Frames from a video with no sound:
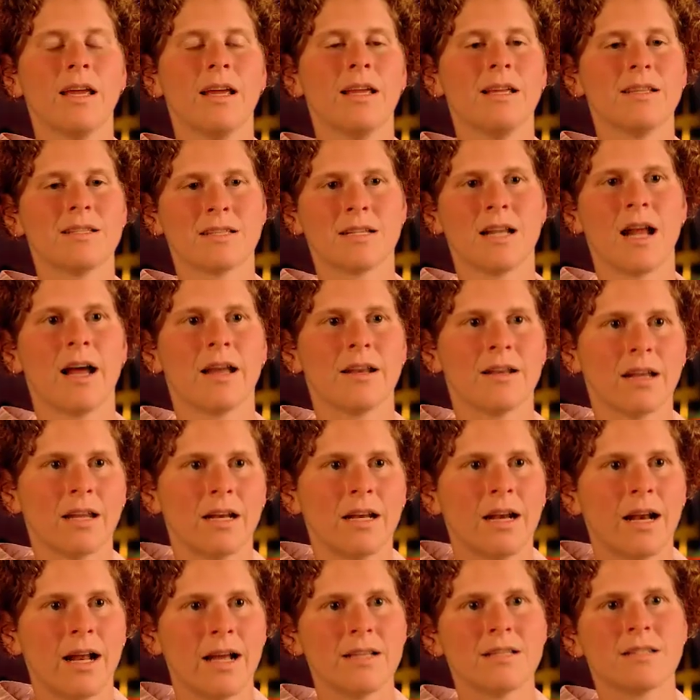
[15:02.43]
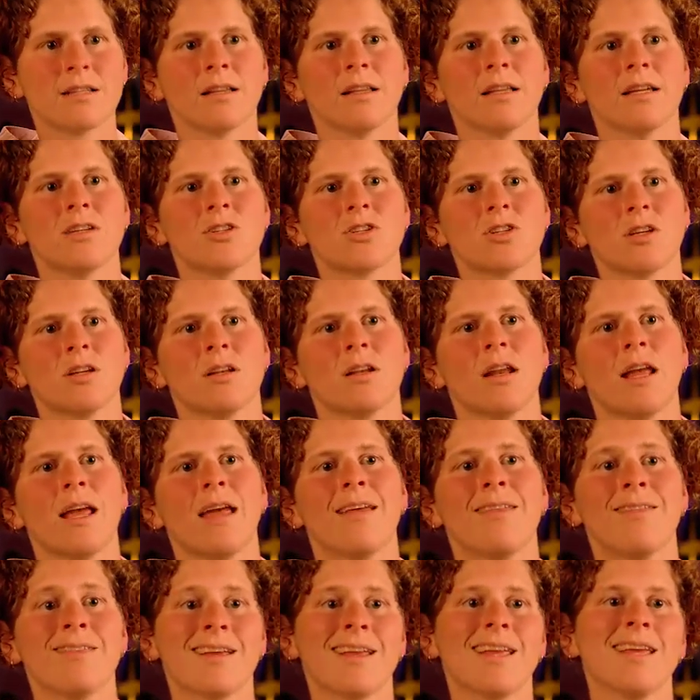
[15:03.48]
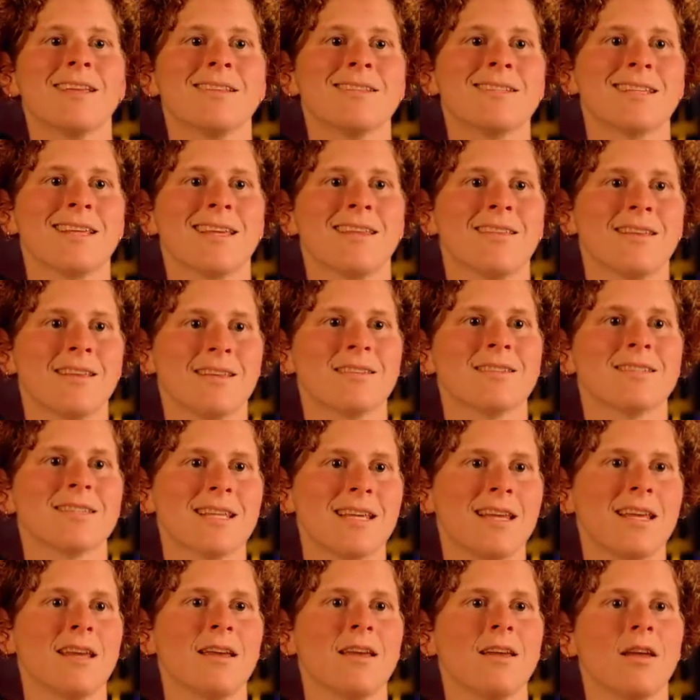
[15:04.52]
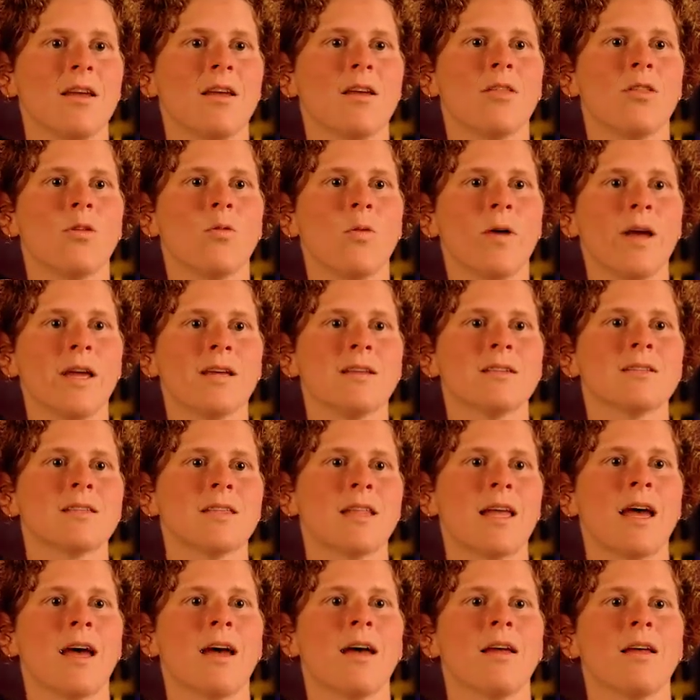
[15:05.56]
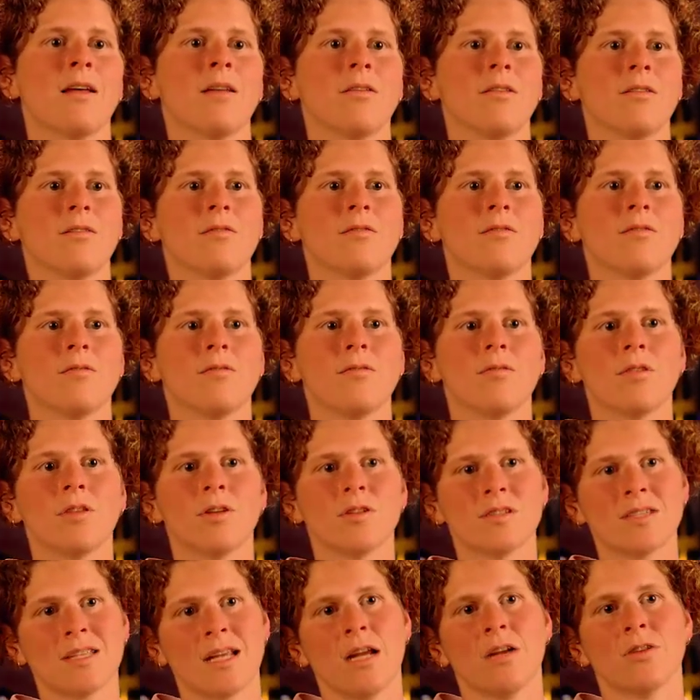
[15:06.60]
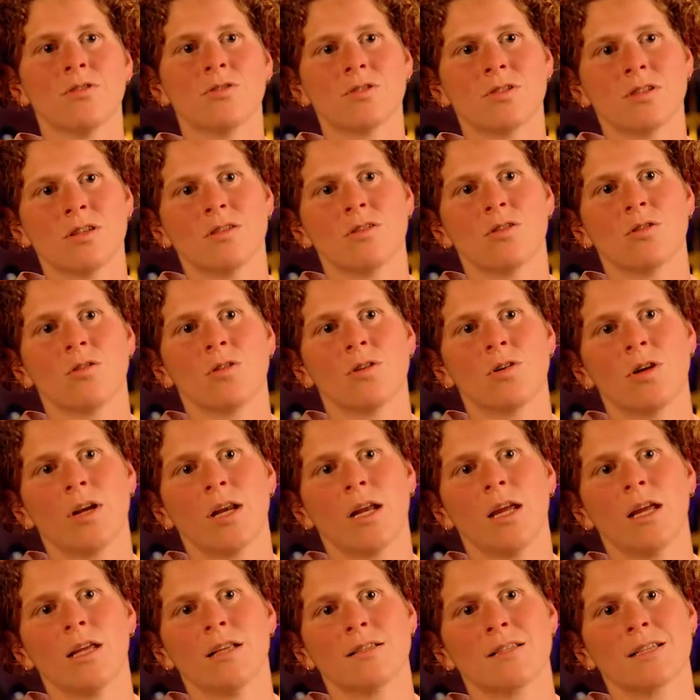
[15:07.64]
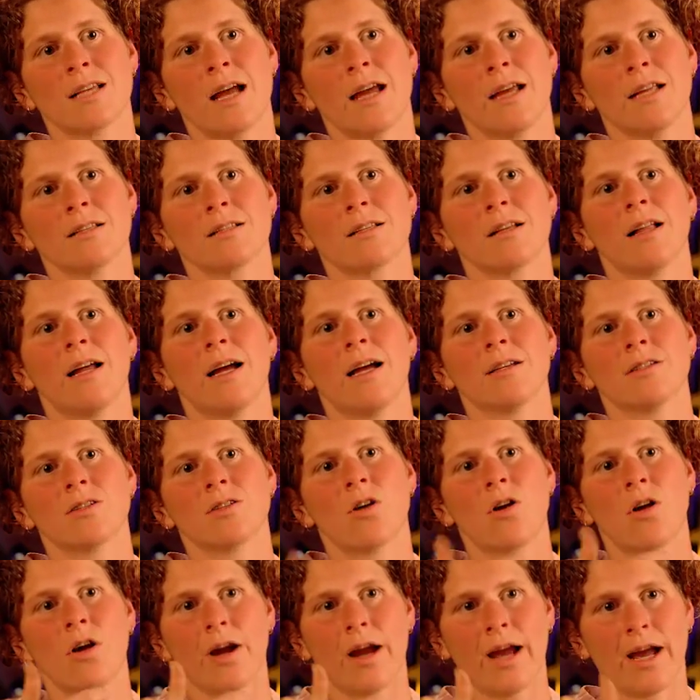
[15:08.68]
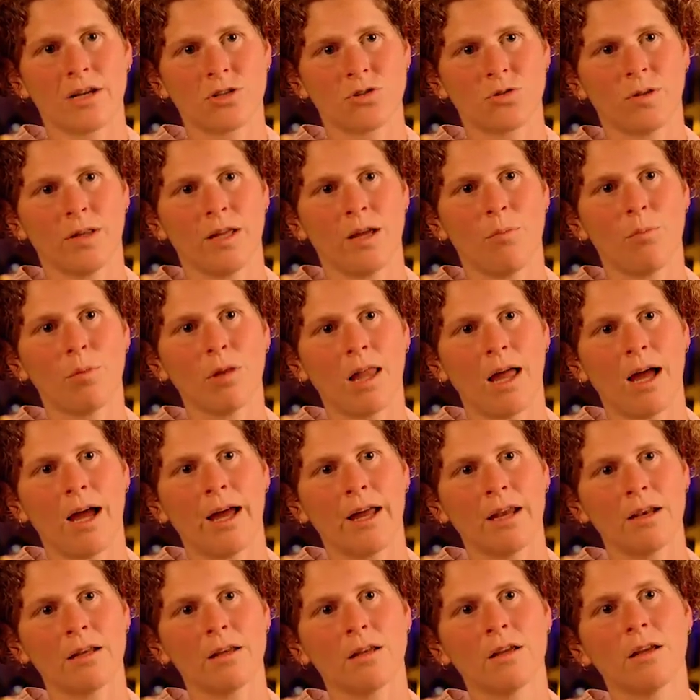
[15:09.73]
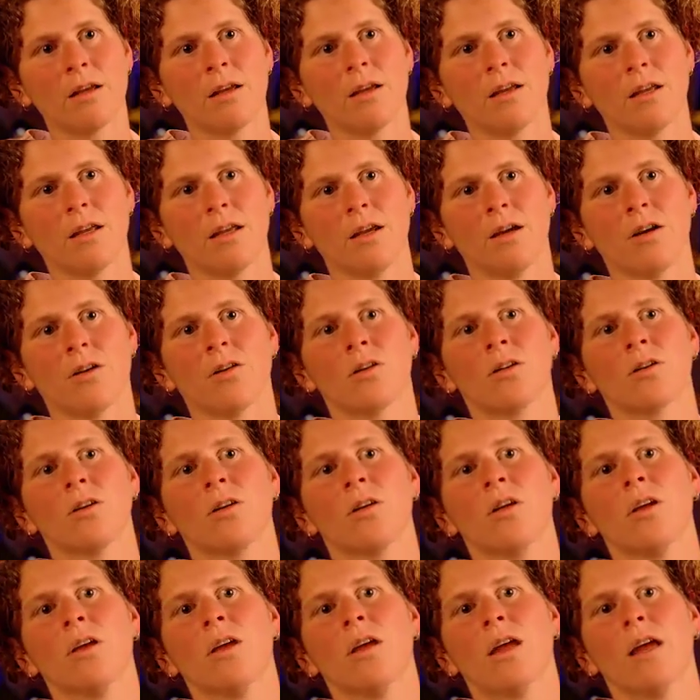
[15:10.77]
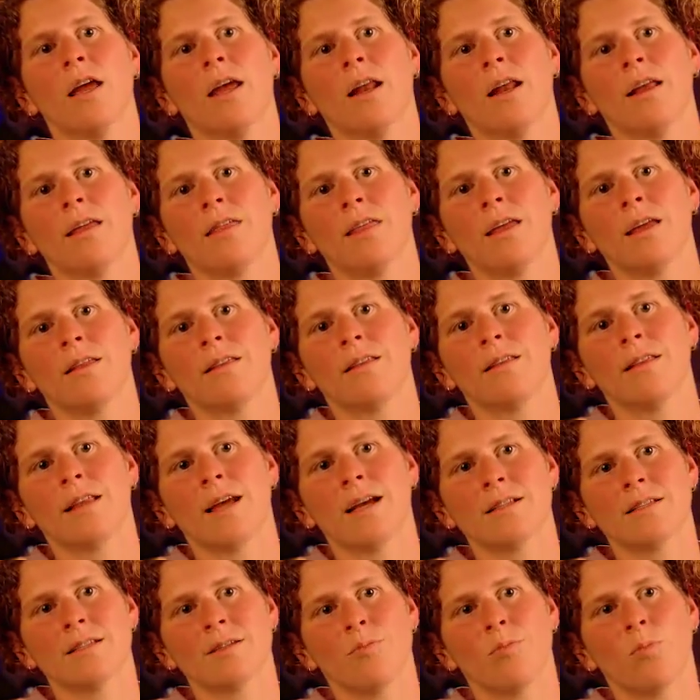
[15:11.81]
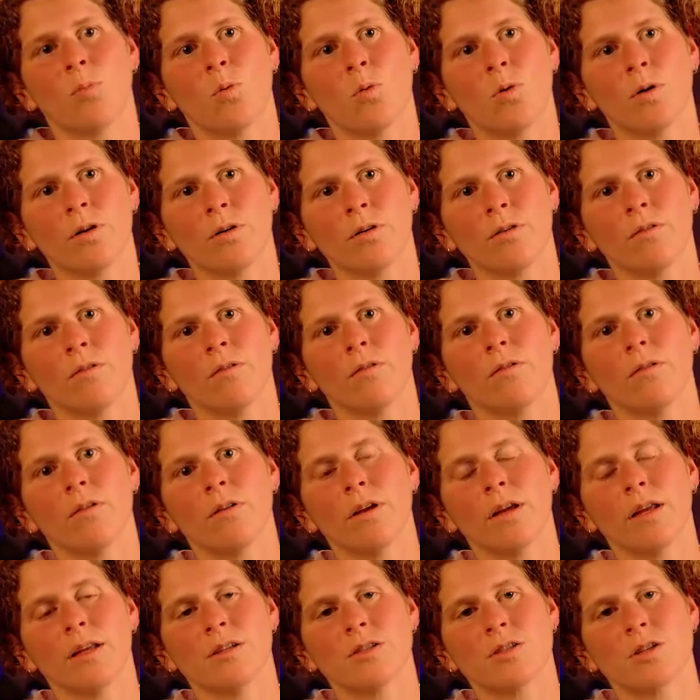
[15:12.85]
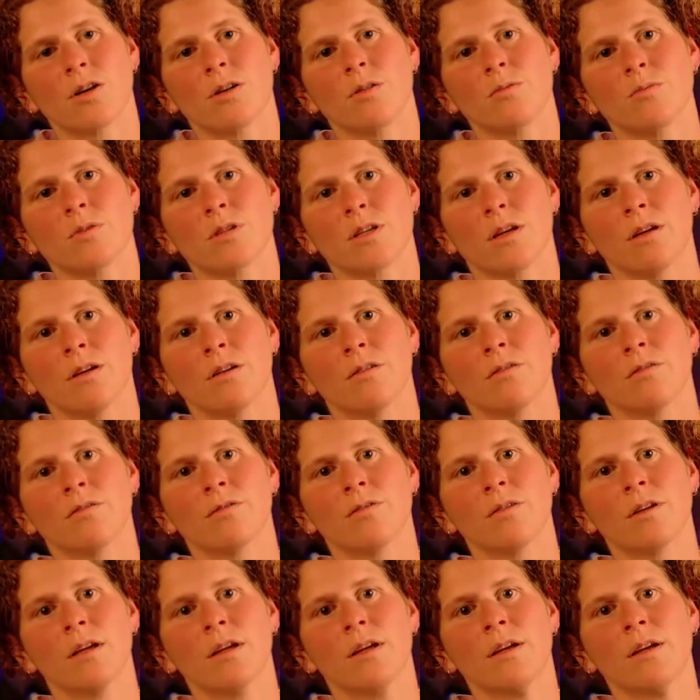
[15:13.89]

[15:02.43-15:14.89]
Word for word: it's not done in isolation, and the kids can then see the ways that the standards that they're learning in science class are actually applied here. And I think that that's important in terms of,